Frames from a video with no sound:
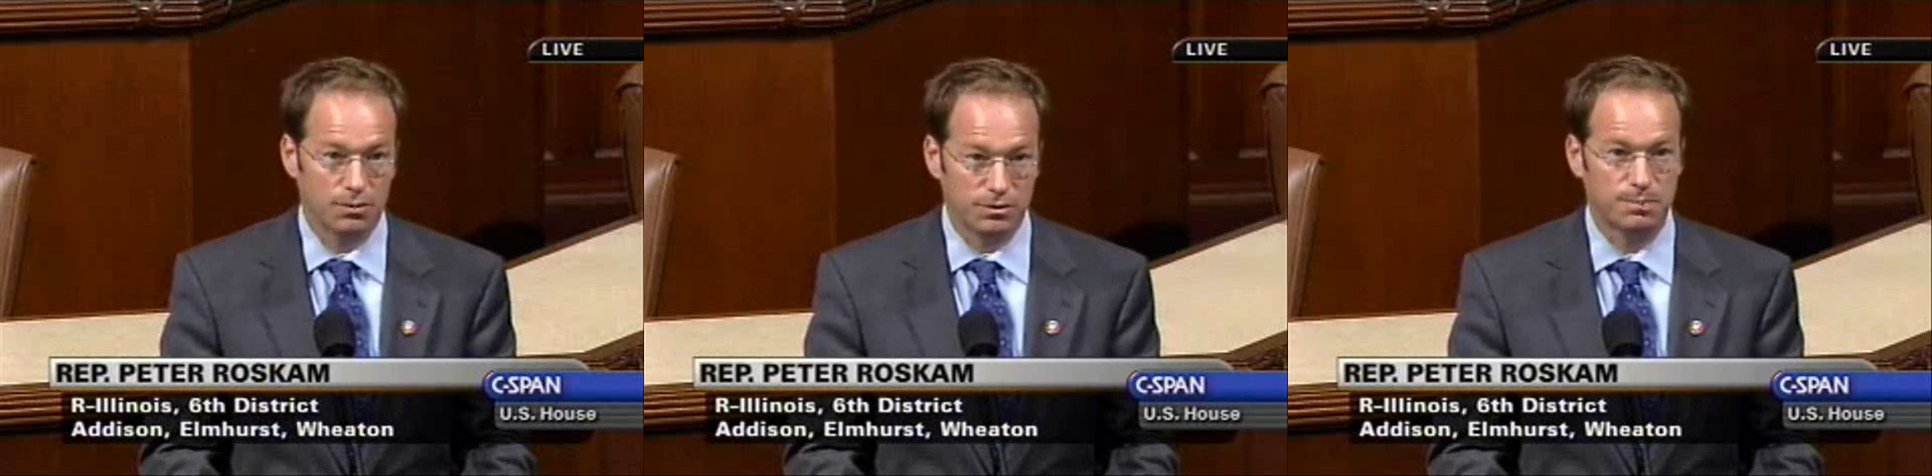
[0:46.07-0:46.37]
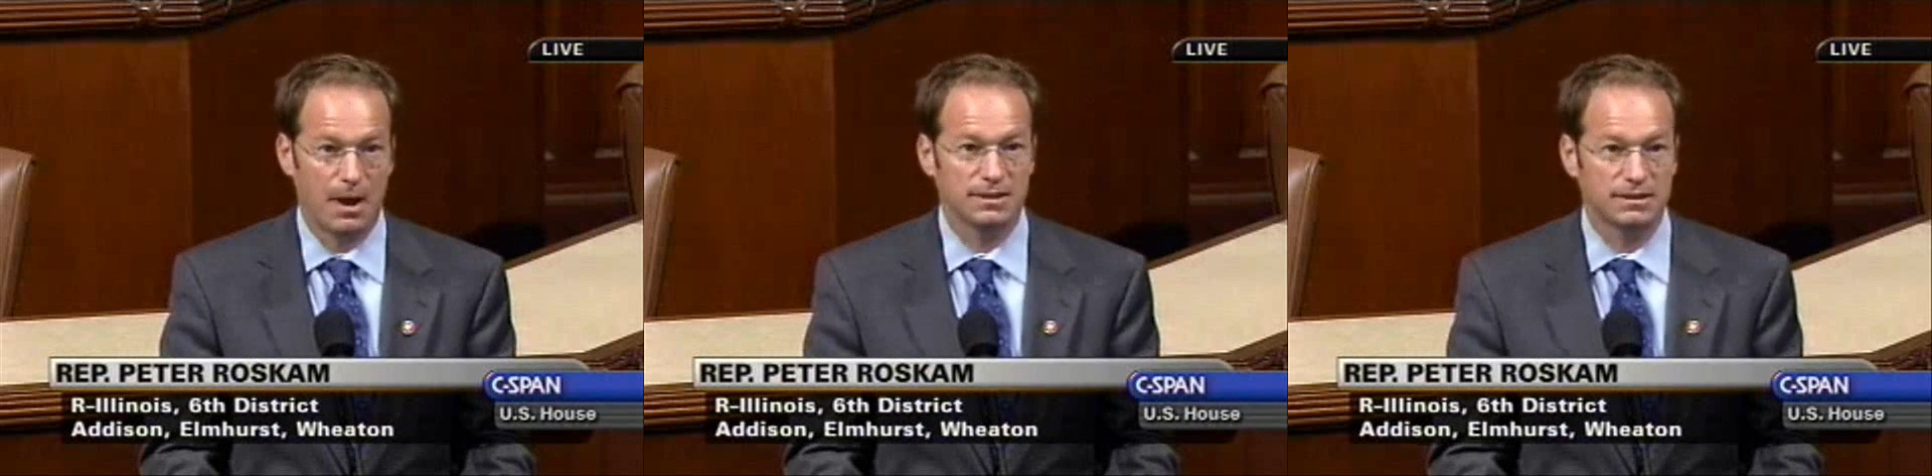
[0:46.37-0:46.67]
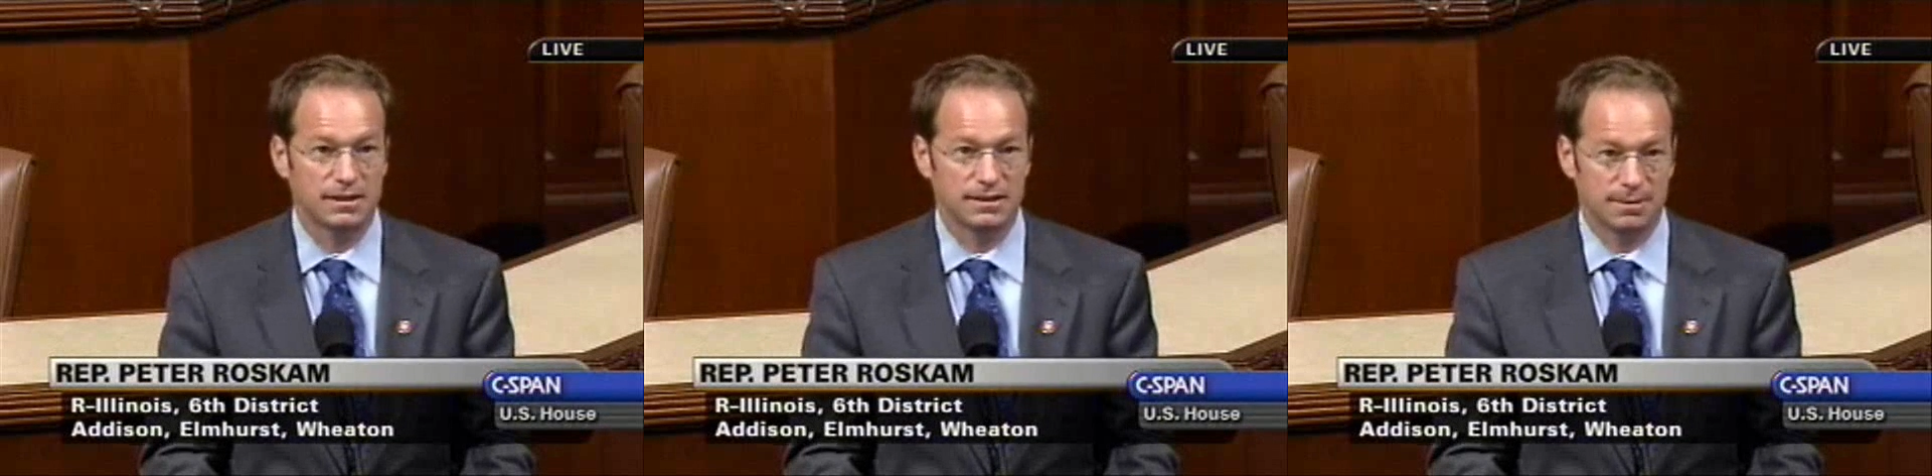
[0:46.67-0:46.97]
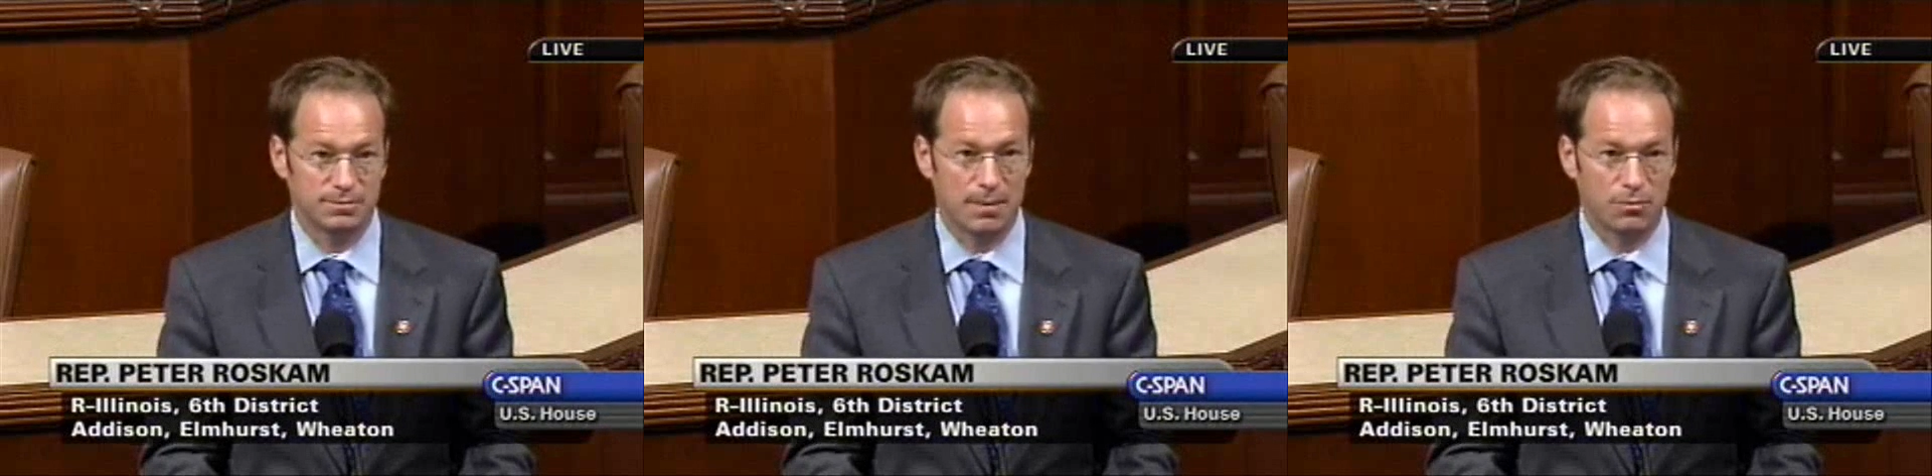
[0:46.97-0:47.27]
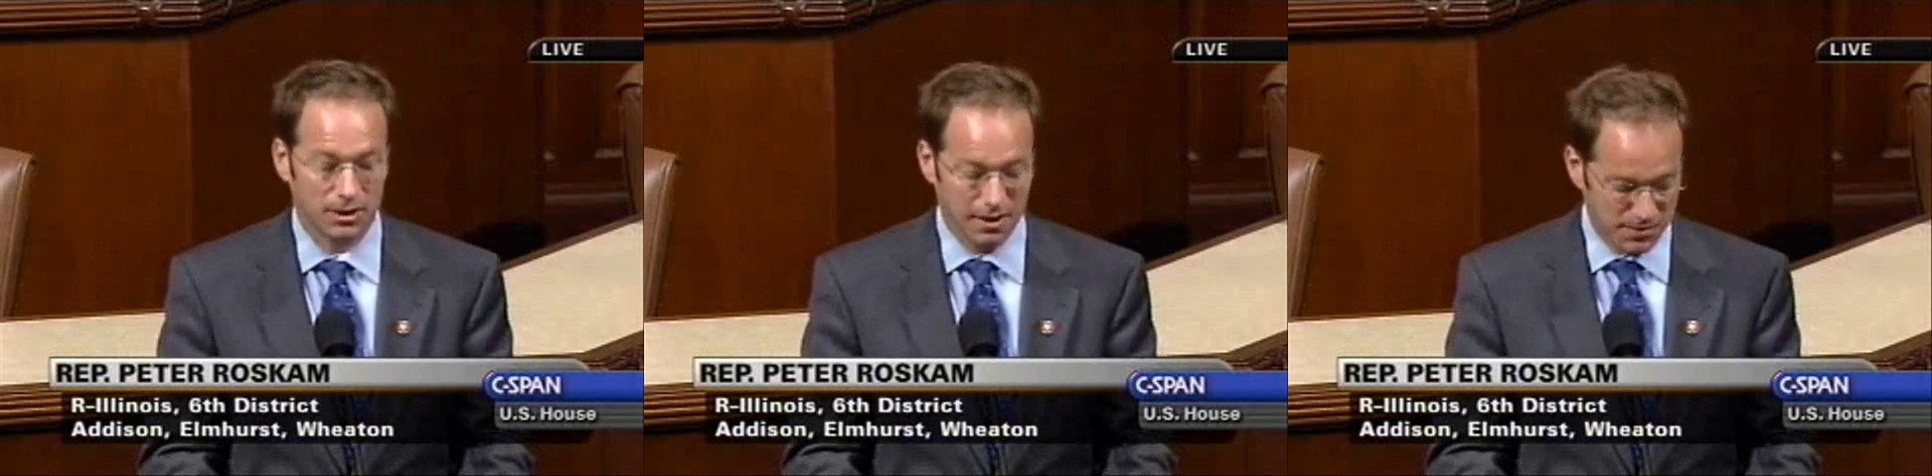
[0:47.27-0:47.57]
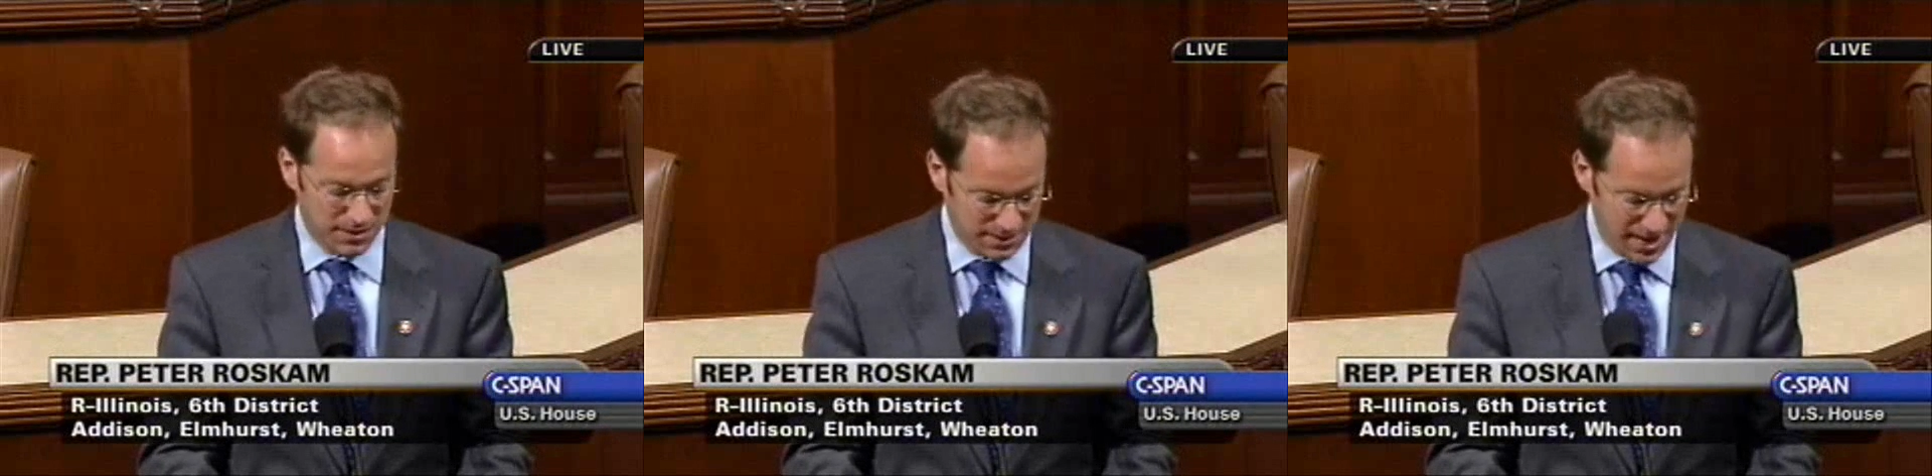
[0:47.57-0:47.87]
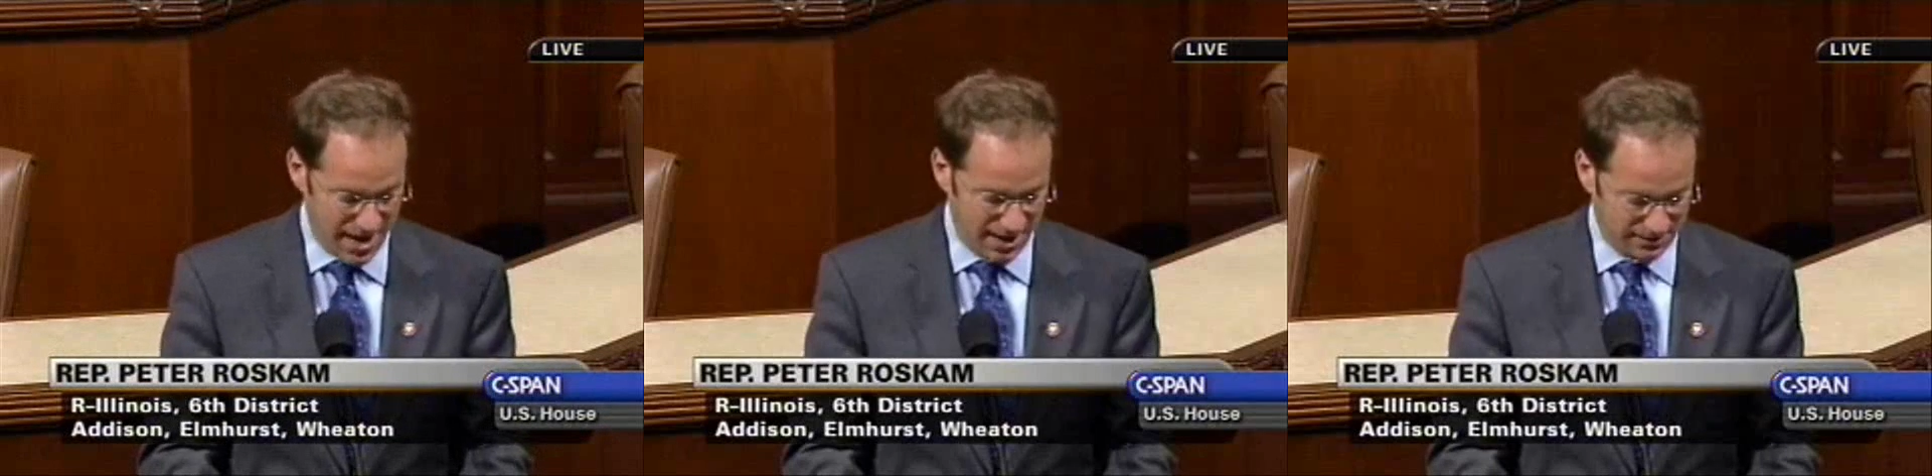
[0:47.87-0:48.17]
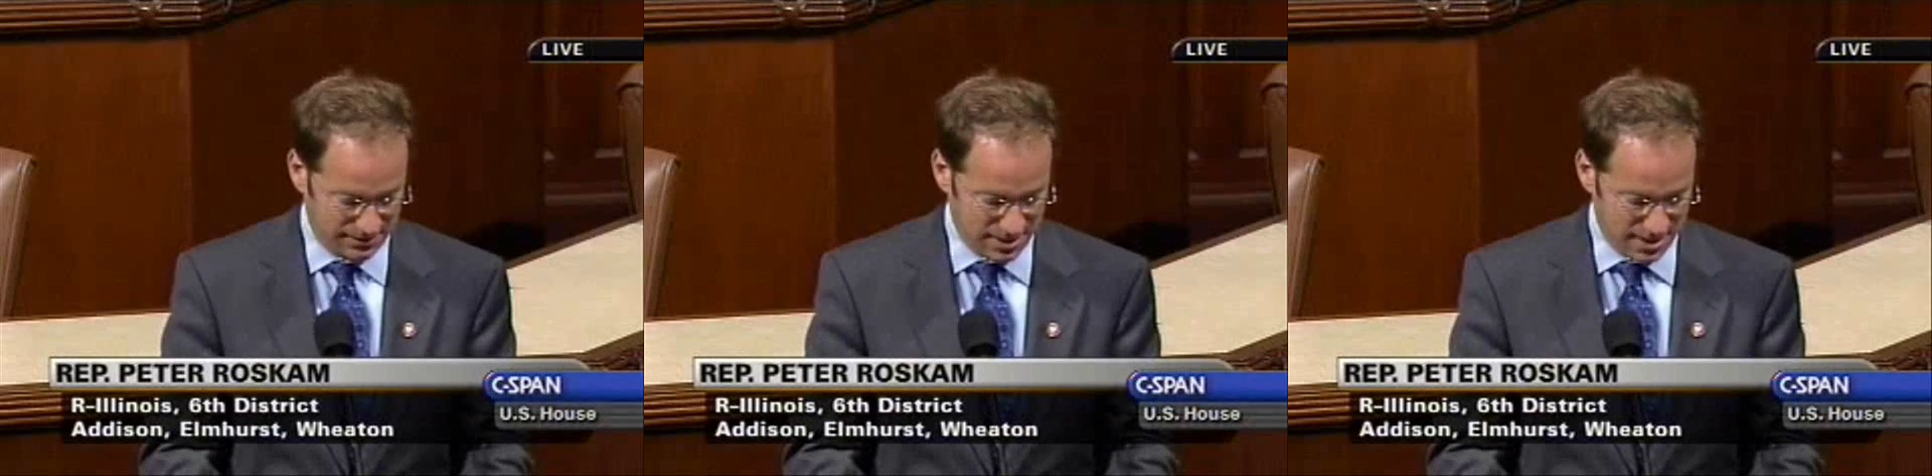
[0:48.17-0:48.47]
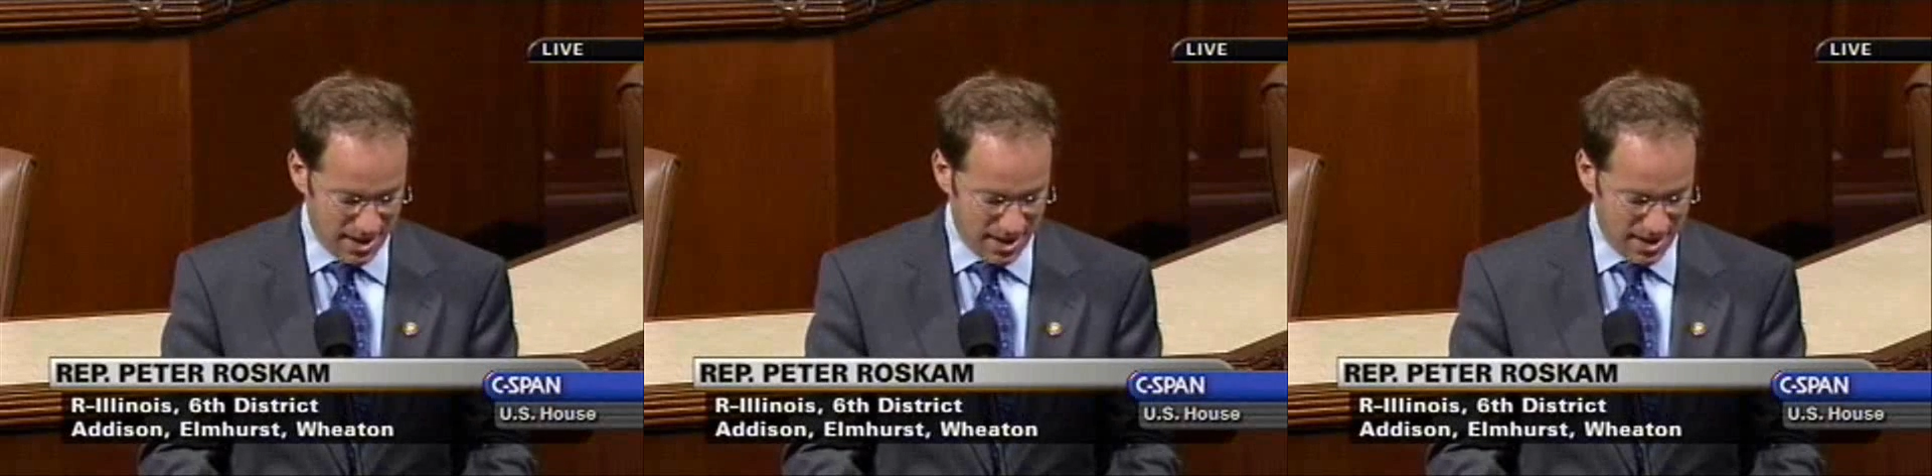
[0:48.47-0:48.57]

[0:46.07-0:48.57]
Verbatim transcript: in response to the September 11th attacks